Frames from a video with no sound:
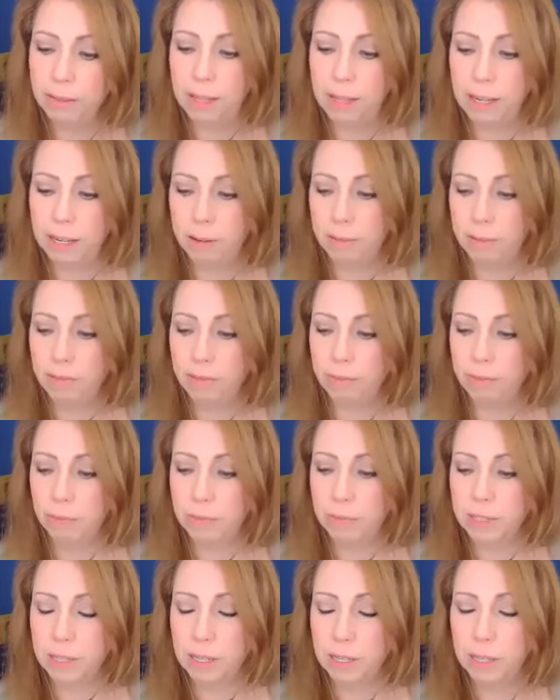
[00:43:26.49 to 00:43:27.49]
that it
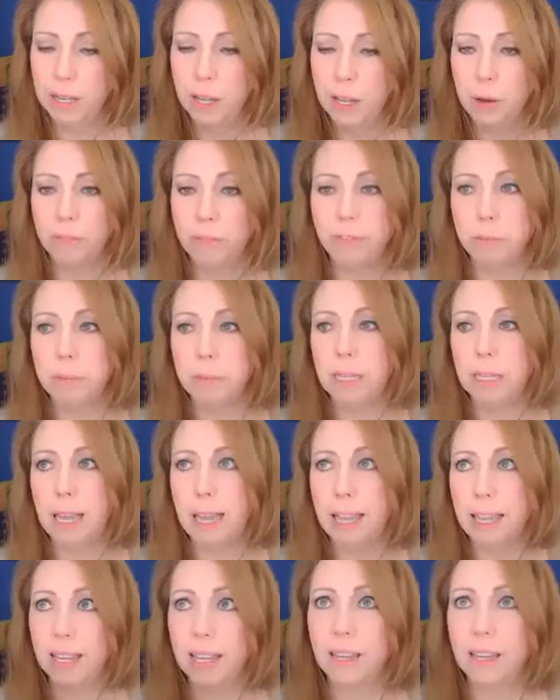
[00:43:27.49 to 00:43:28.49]
was going to go from a
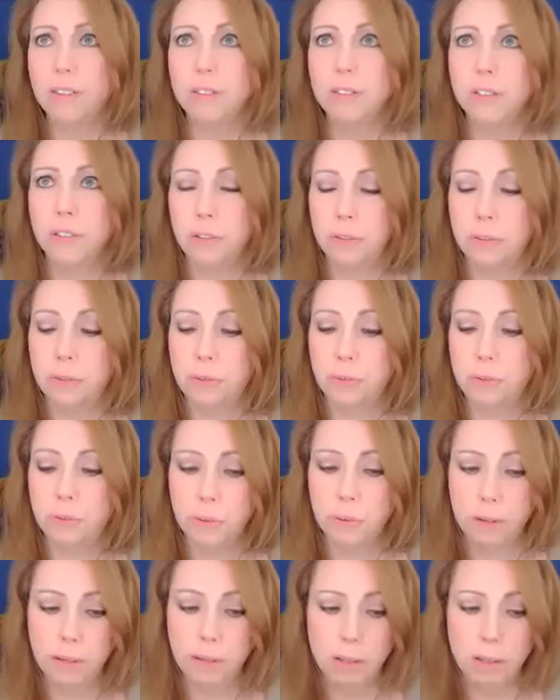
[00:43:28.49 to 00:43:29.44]
lake to,